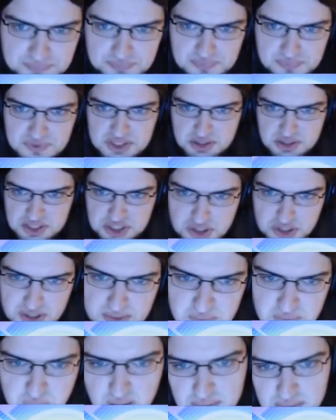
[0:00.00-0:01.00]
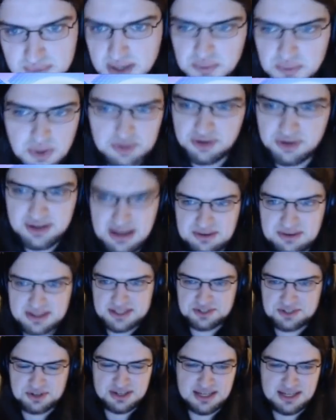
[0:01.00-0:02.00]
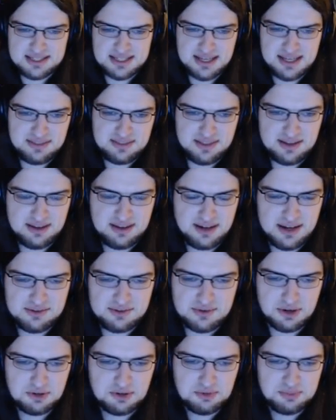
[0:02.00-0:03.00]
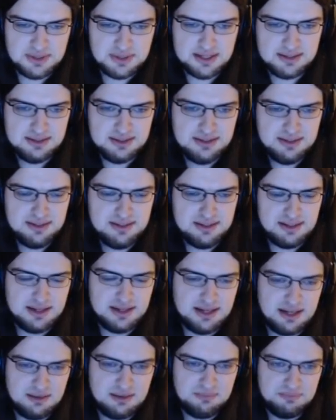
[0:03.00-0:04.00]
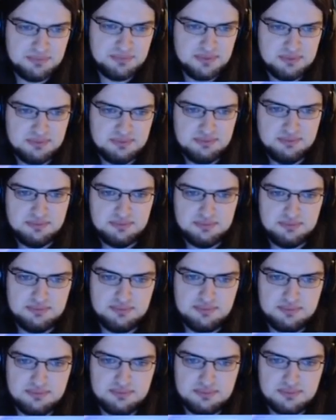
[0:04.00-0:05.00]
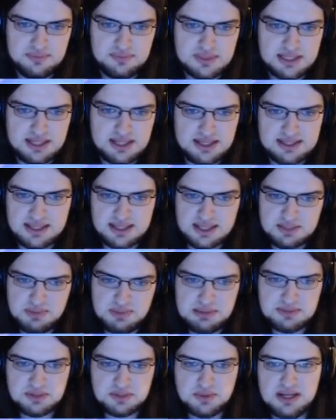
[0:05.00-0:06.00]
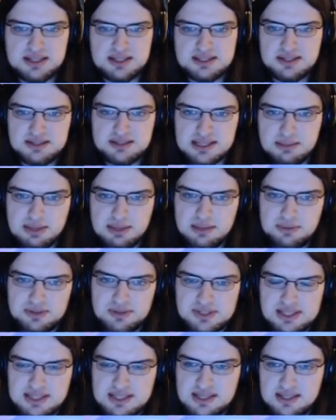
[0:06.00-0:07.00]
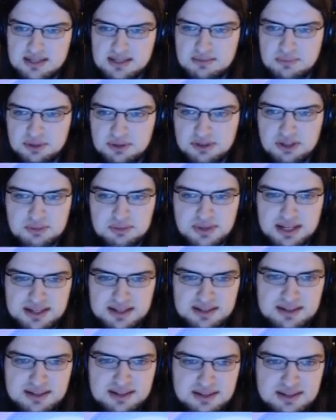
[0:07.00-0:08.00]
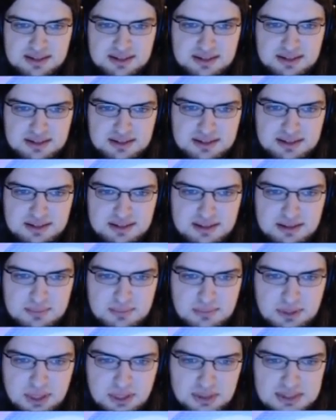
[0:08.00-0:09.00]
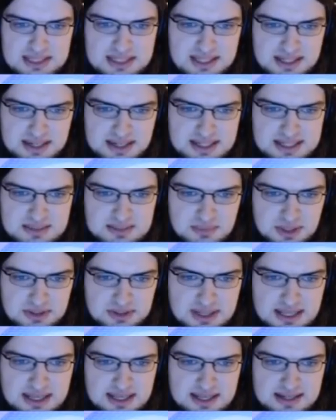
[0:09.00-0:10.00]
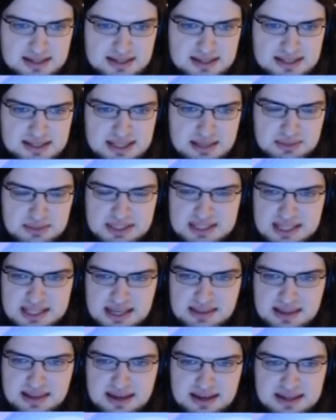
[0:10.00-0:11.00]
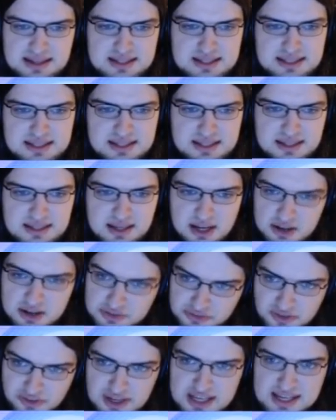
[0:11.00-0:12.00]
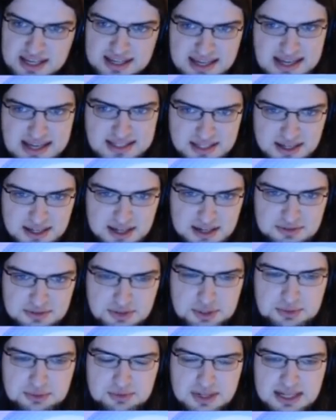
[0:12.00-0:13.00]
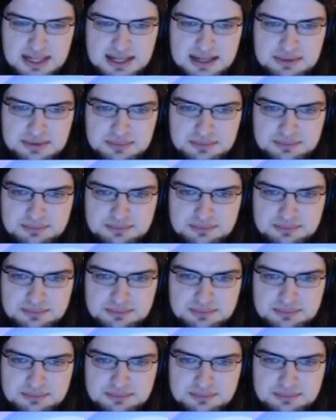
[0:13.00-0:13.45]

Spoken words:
So I should... Well, I won't knock out Kingdra unless I get the high roll, but... let's see, it's Ice Beam as well, so double up onto the Bulu, but... Bulu is nice and bulky here. It's able to take that and hopefully get a high roll right now.